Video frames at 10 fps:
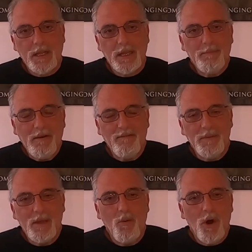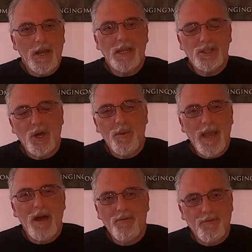clip of me walking Zoe
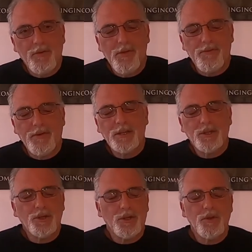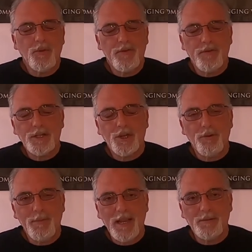out through the threshold and doing
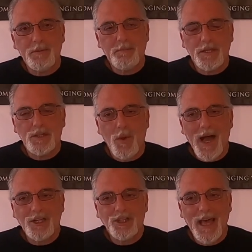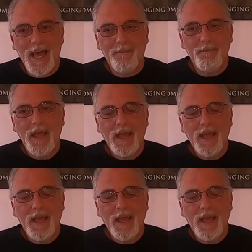threshold management. Please watch that.